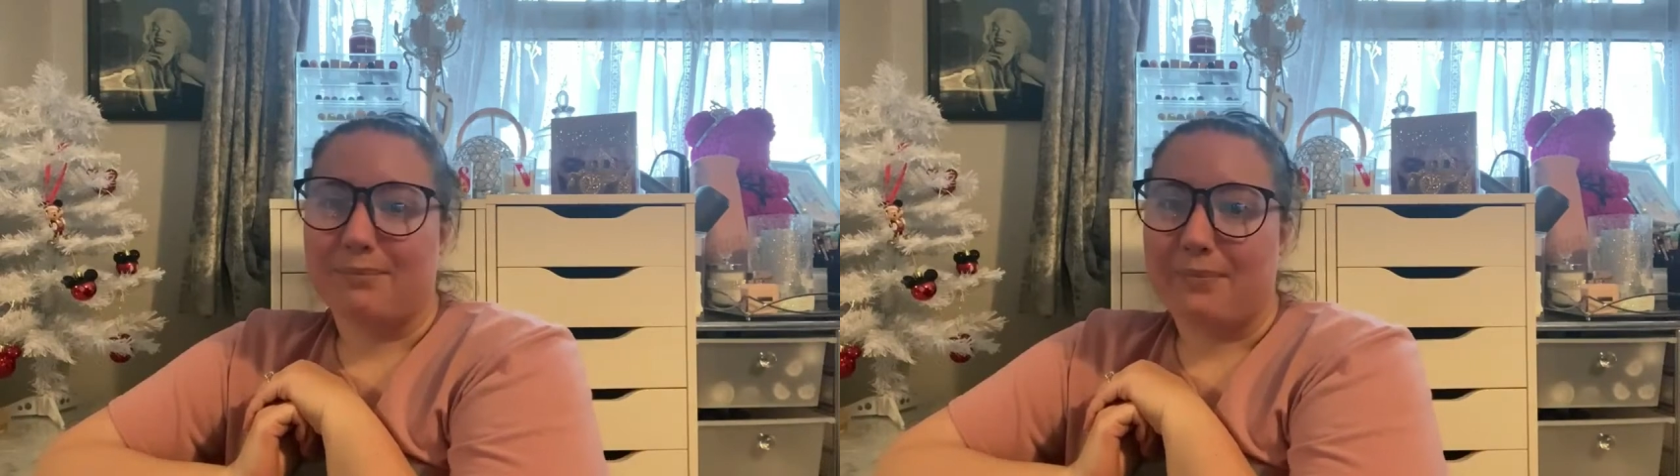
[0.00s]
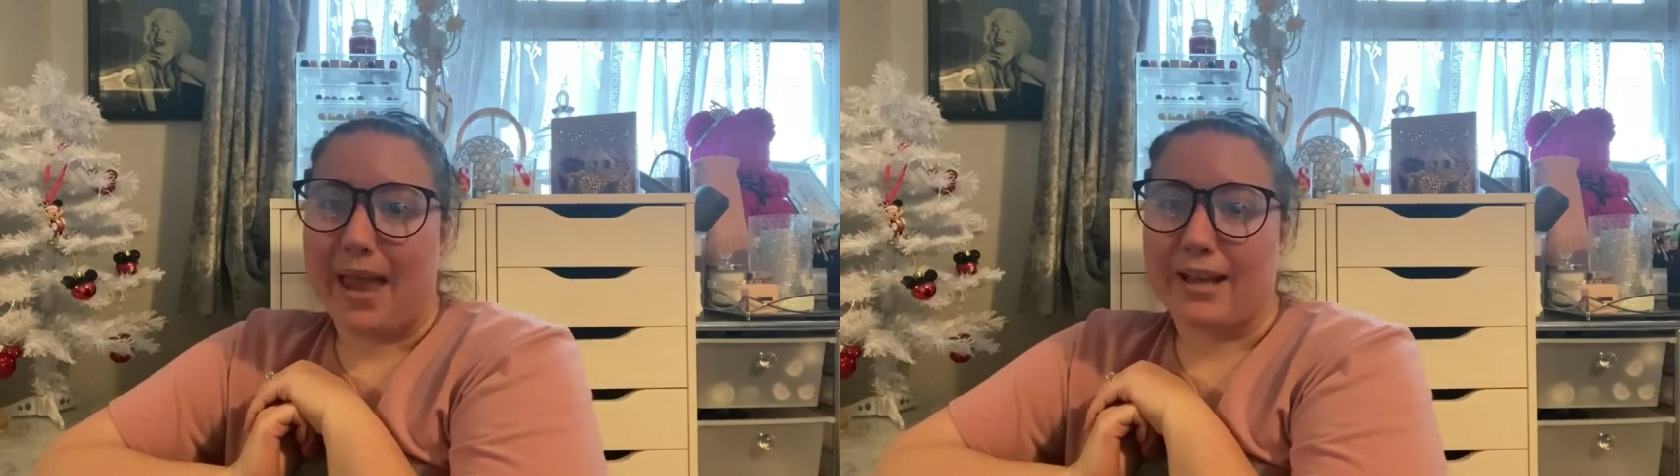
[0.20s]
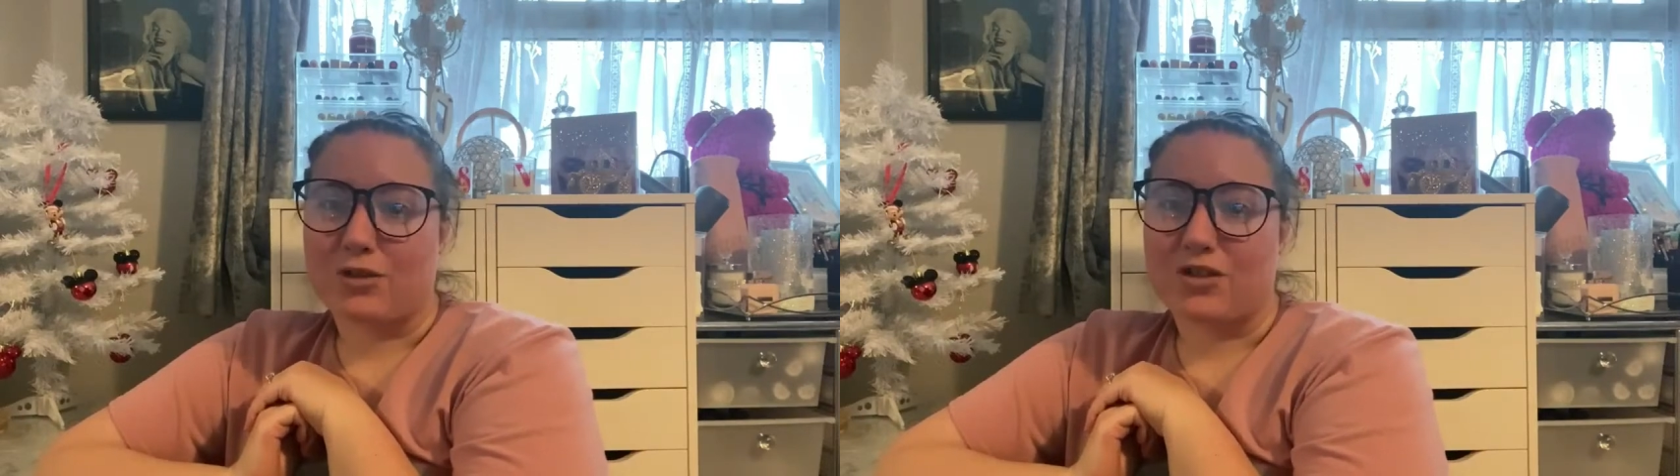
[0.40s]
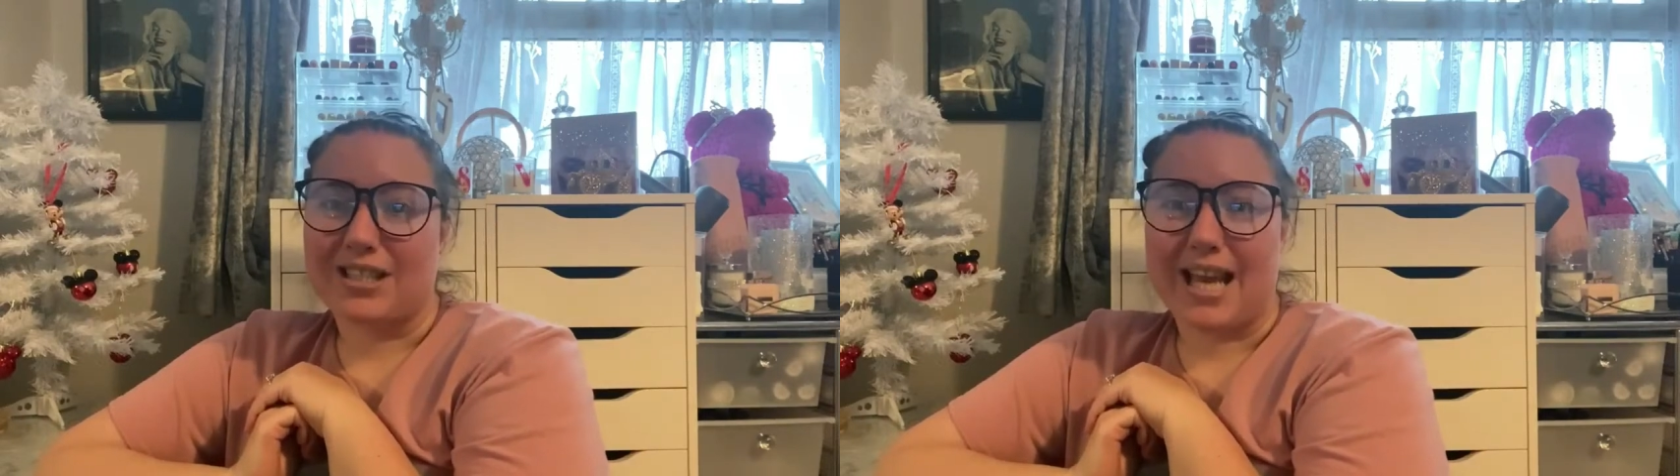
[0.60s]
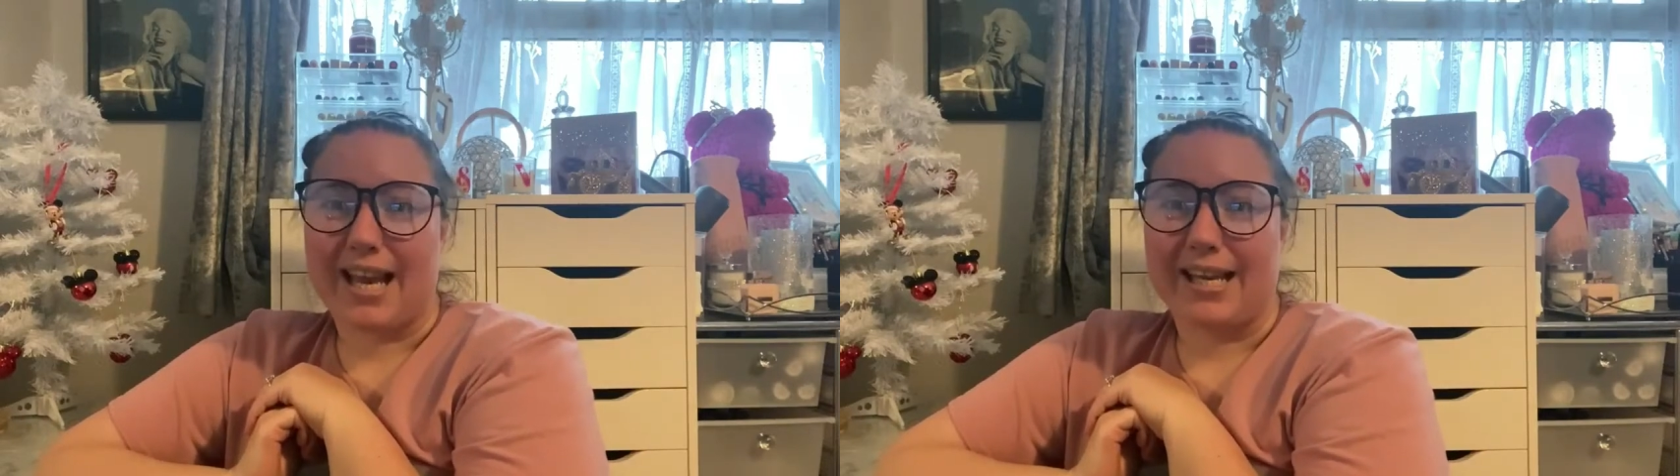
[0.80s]
extra
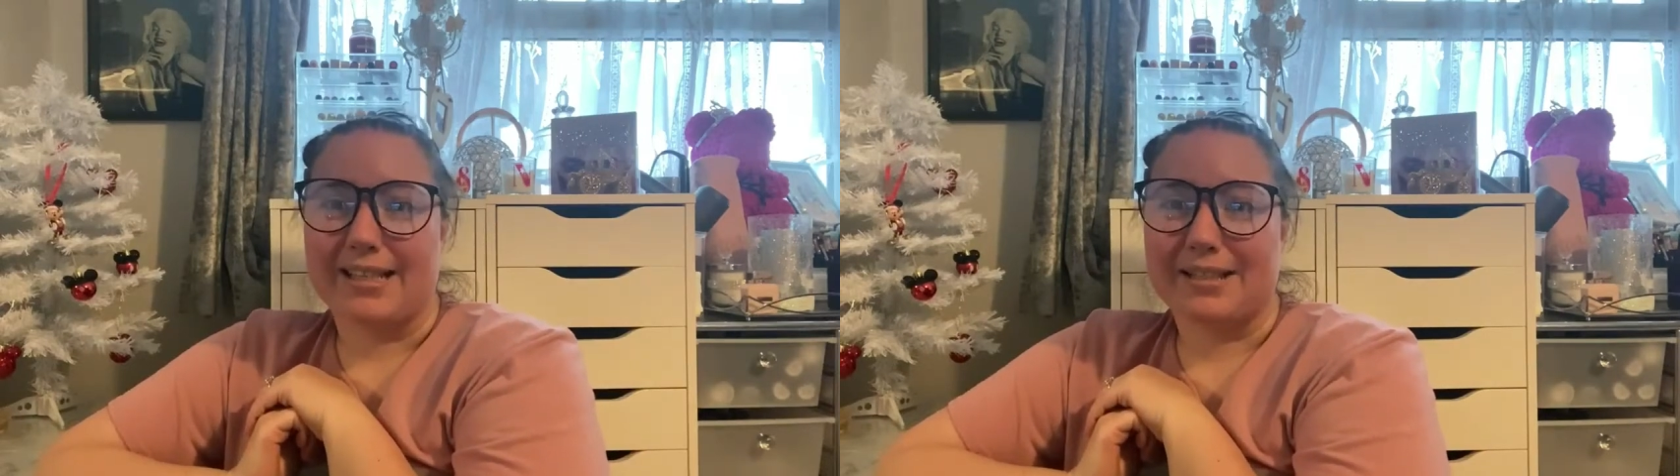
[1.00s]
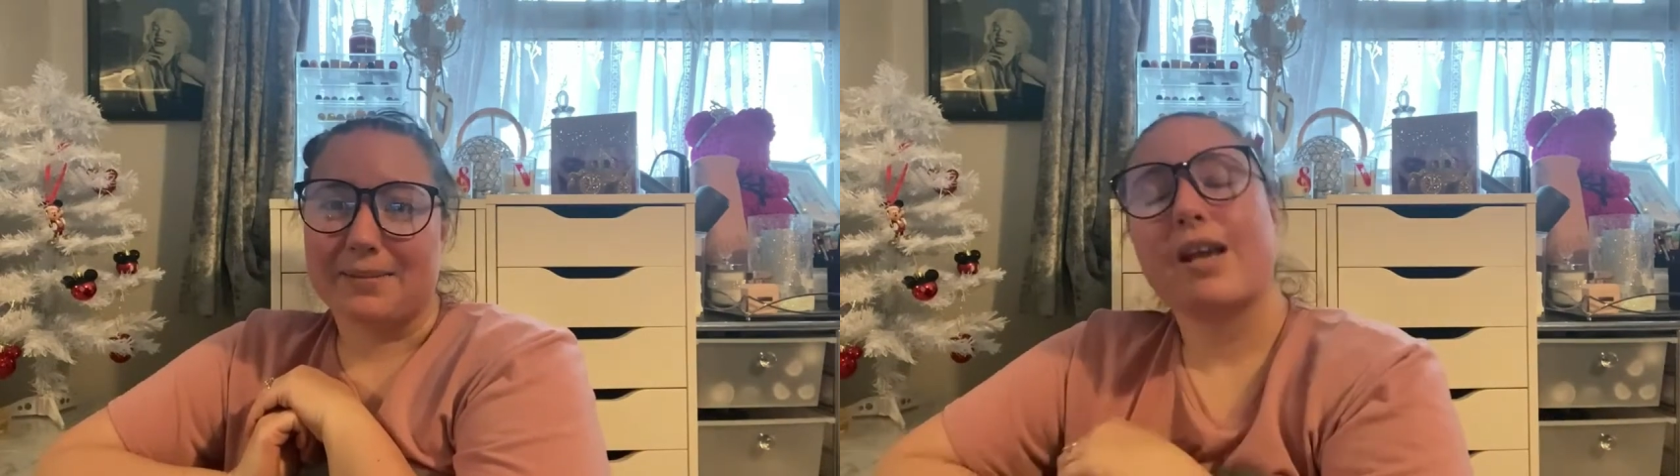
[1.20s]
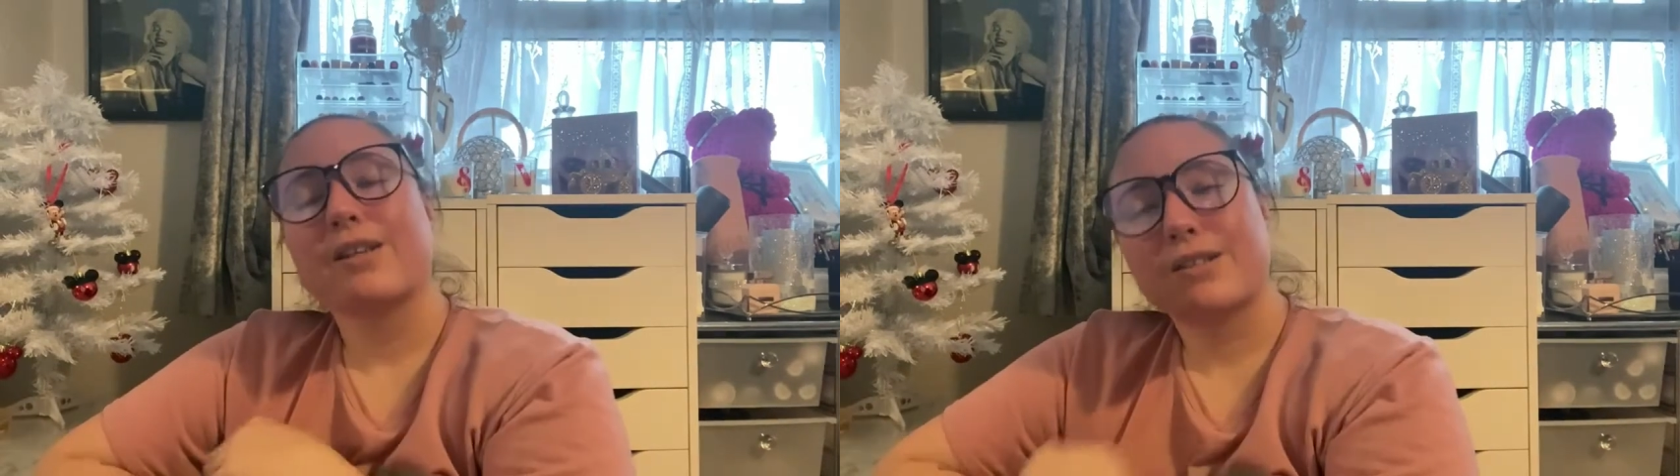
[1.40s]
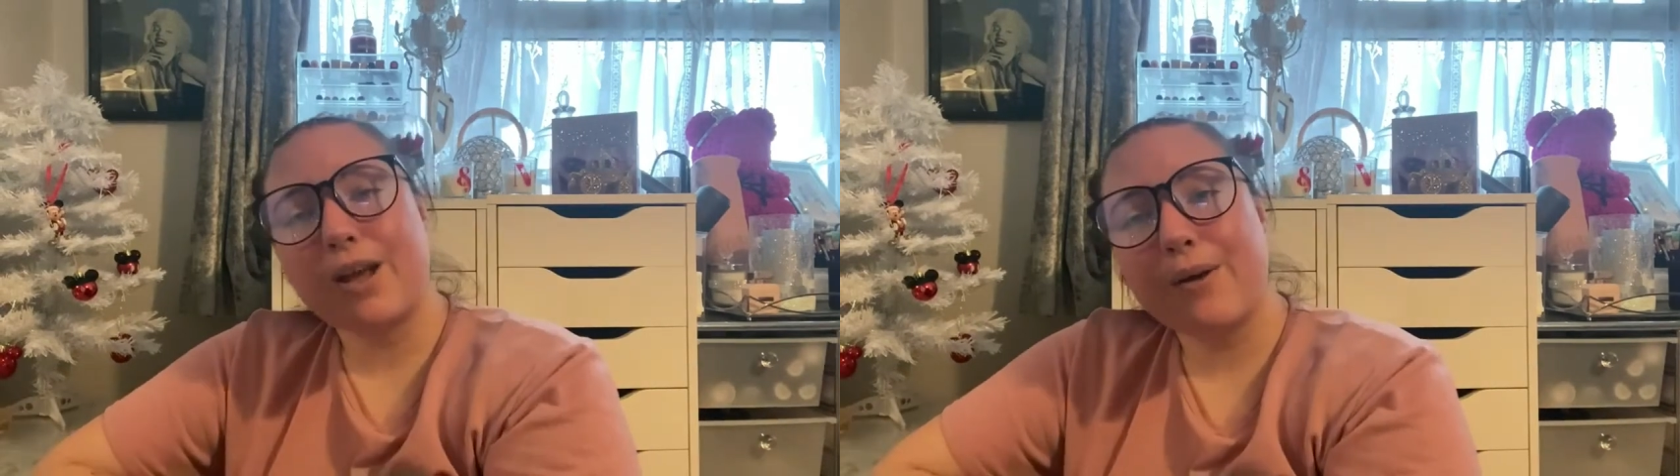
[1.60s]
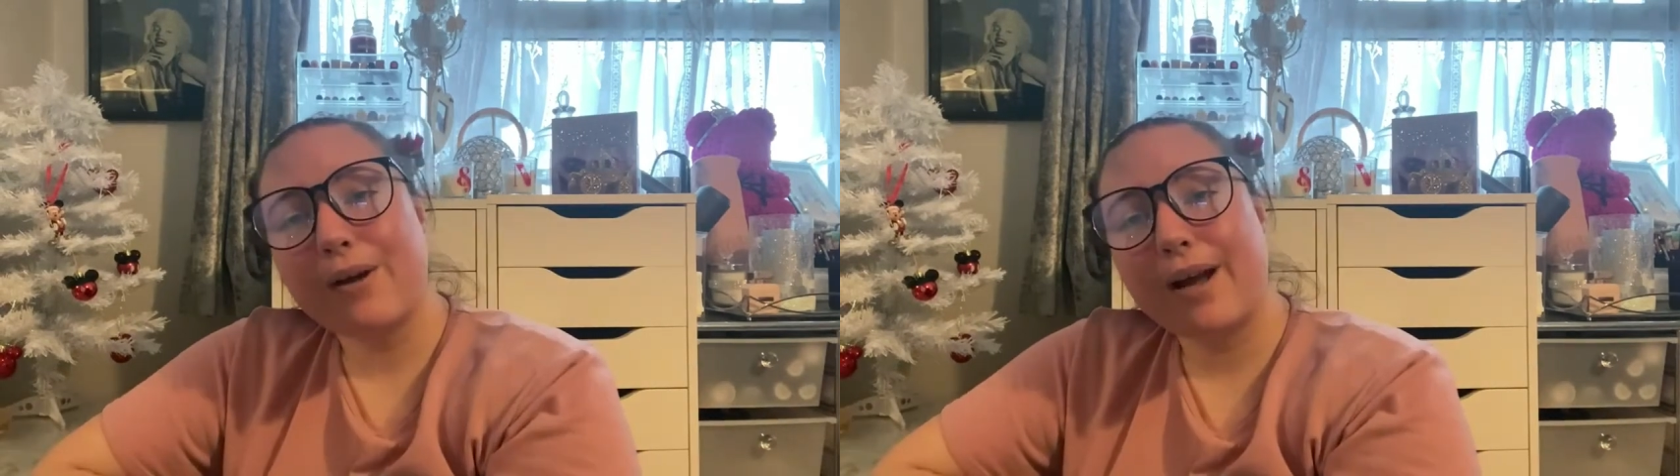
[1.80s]
days. So
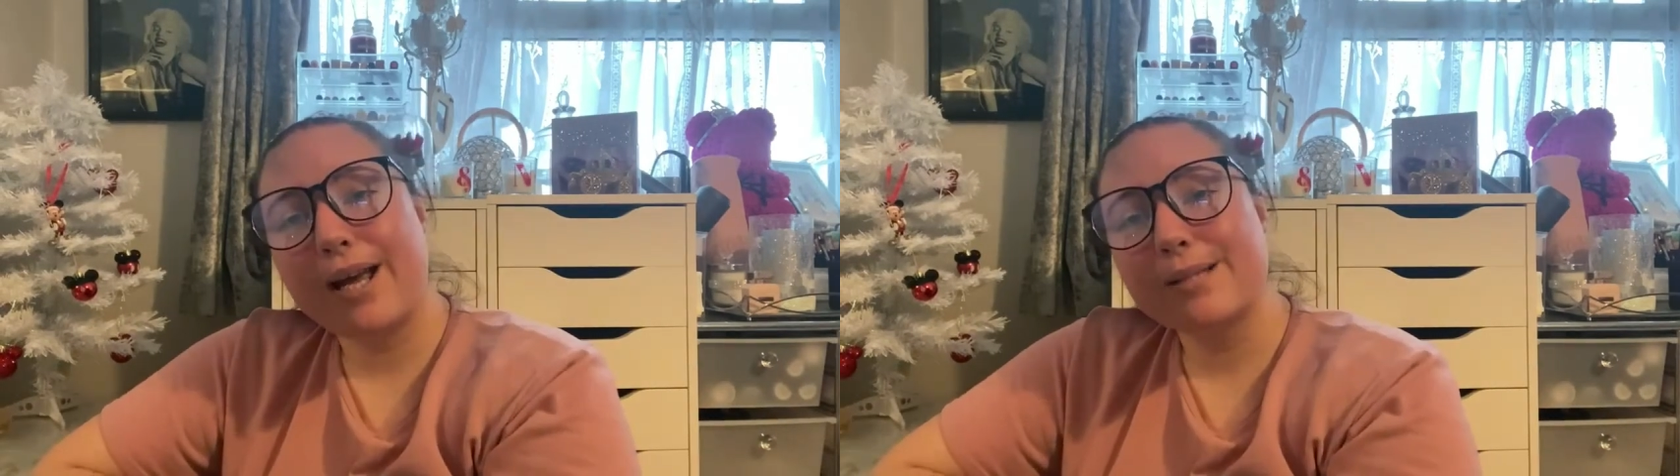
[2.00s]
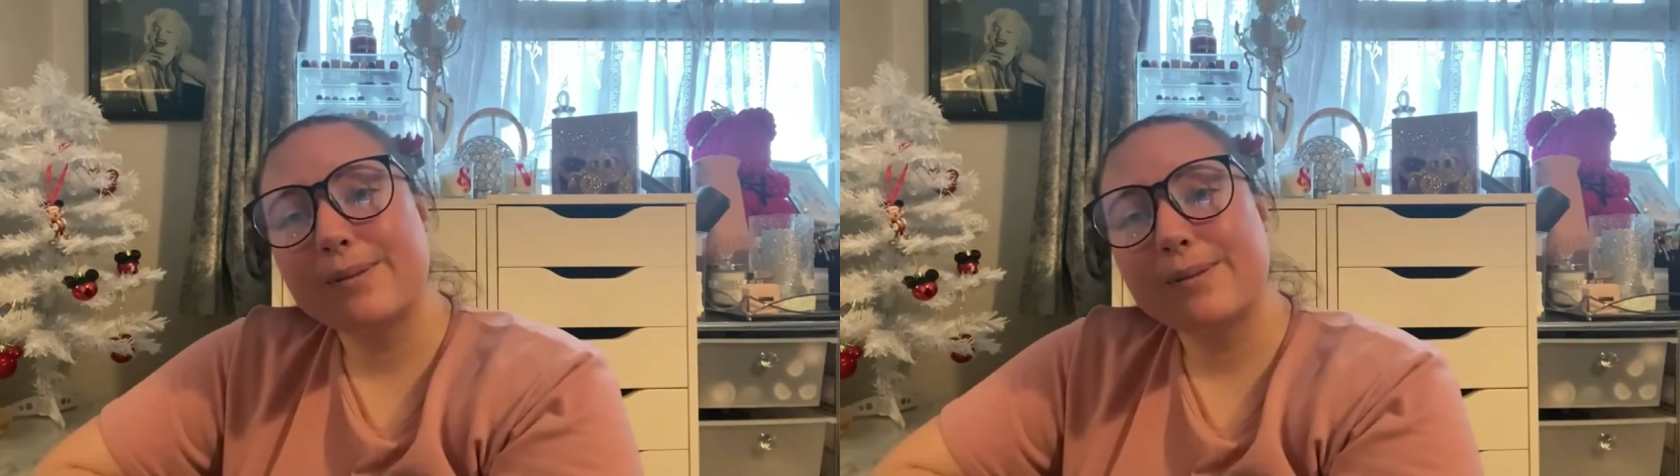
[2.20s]
guys,